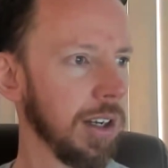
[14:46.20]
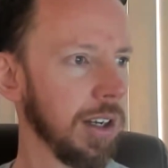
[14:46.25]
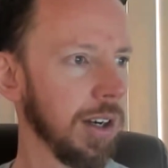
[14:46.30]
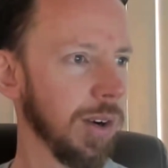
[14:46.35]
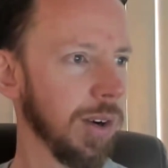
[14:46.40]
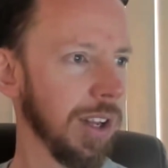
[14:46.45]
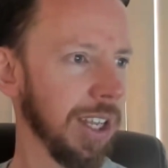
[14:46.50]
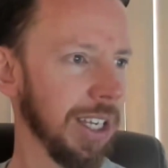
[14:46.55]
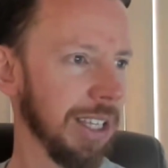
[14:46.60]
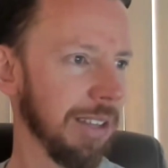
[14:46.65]

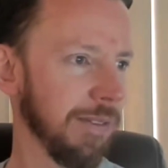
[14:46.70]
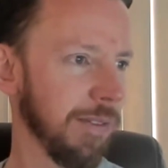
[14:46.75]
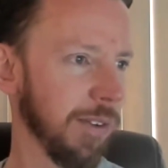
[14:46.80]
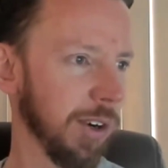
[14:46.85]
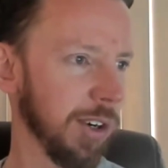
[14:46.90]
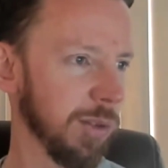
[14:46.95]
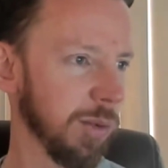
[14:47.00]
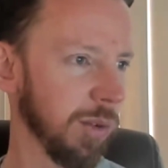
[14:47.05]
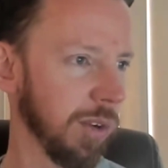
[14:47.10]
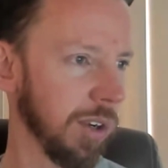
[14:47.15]
Oh, I like the
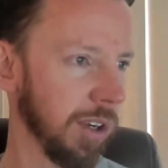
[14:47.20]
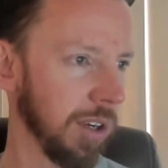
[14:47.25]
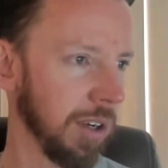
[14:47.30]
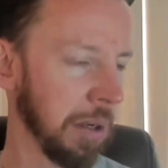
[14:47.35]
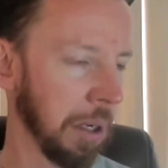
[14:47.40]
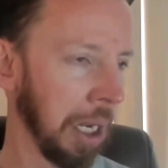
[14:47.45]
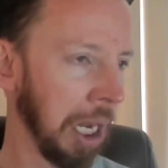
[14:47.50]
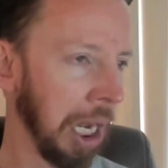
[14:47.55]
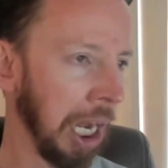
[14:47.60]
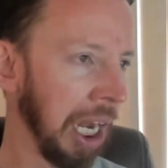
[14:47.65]
first one.
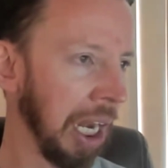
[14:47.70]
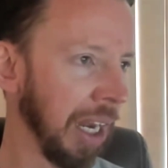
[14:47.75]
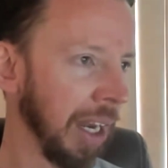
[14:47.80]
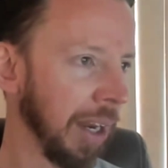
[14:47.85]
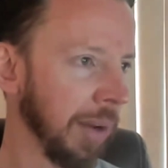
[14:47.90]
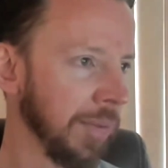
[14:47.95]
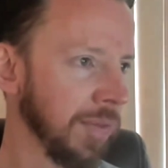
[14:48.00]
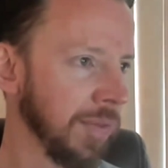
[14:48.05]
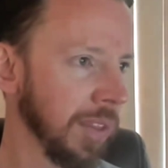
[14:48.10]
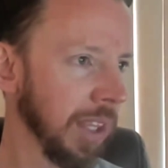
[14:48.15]

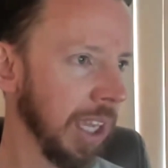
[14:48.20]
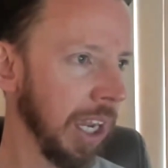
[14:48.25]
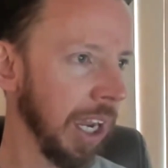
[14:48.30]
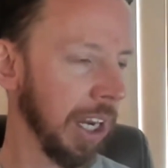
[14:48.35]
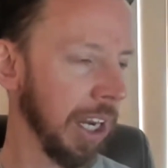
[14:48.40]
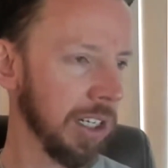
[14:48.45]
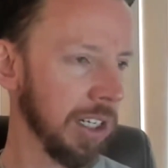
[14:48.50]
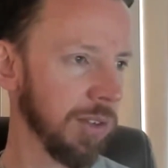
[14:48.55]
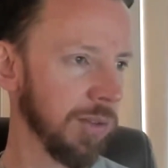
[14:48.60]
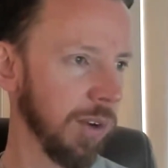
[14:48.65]
I
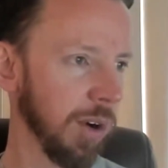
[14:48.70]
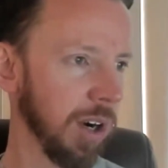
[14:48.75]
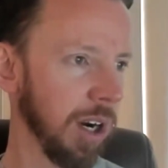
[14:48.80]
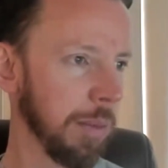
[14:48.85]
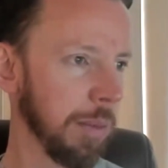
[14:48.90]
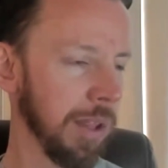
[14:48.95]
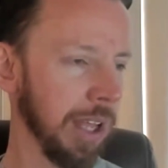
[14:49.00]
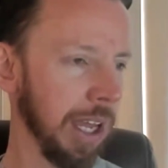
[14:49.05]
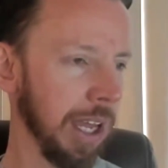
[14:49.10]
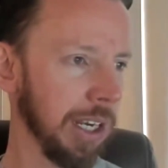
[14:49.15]
actually wrote
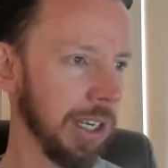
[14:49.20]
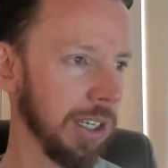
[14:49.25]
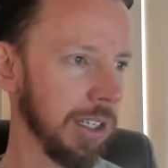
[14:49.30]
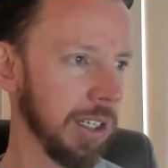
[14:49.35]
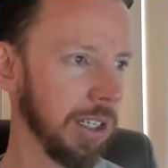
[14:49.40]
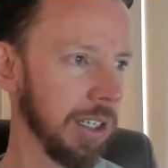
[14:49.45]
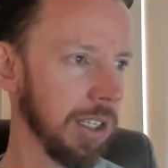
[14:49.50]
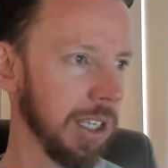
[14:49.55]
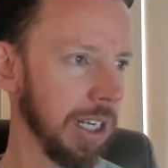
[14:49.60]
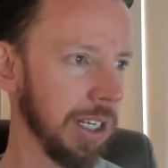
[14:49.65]
up that
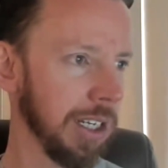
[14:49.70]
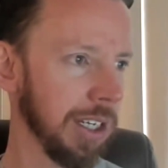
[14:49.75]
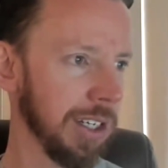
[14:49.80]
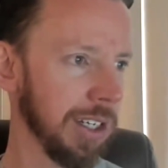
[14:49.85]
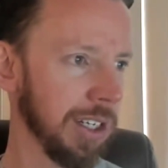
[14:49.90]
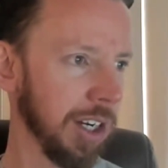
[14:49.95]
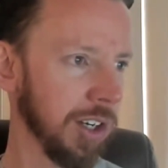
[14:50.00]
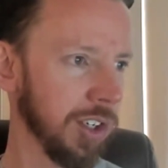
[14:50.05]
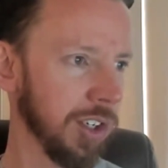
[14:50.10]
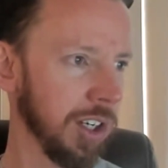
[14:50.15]

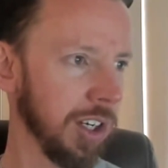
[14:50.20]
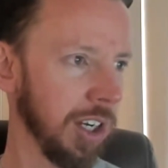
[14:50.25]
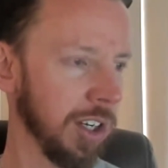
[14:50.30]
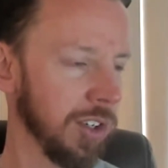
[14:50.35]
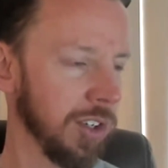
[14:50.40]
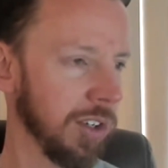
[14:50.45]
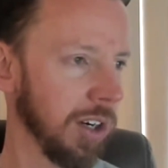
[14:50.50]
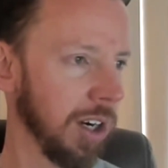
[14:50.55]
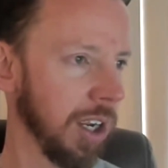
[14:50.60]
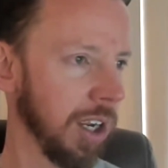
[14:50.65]
discussion
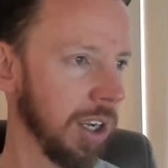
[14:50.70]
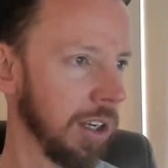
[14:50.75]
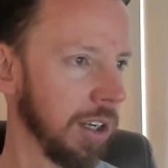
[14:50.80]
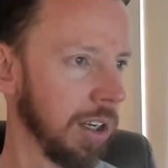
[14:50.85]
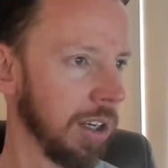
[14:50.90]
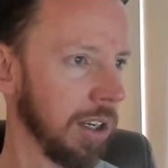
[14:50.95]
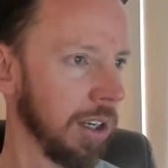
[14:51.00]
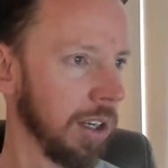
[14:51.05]
yesterday.